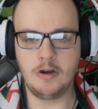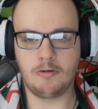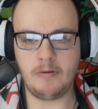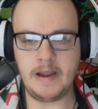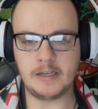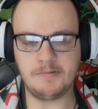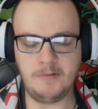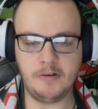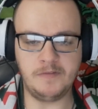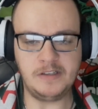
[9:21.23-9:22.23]
Round
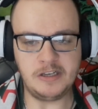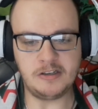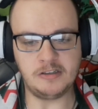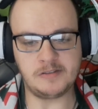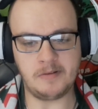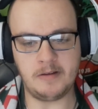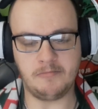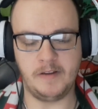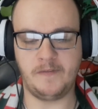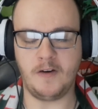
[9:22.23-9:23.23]
12, Indigenous round,
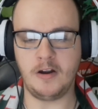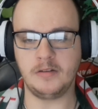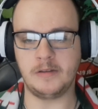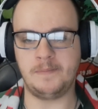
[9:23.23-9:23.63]
we finally